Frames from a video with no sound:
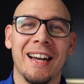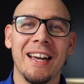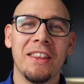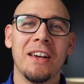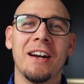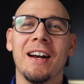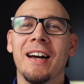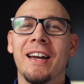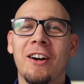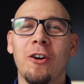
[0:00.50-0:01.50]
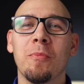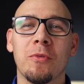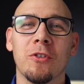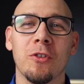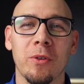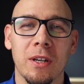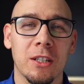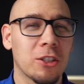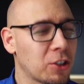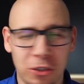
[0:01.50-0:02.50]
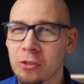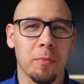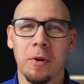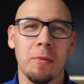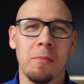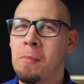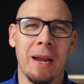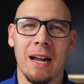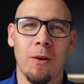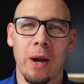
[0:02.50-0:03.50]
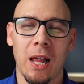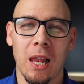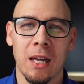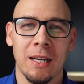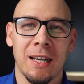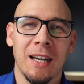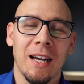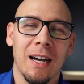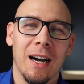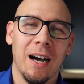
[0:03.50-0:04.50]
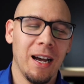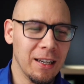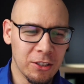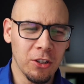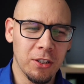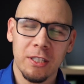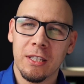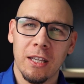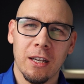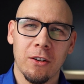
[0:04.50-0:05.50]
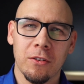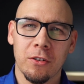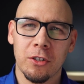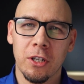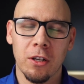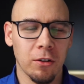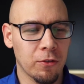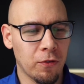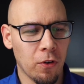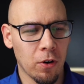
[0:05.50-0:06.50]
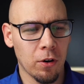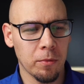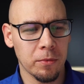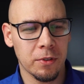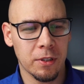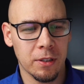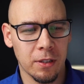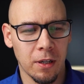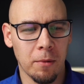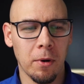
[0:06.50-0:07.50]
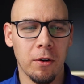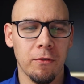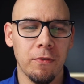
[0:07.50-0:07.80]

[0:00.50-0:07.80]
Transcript: Hey there, I hope you're doing super mega well. I saw this thing on the Articulate forums about a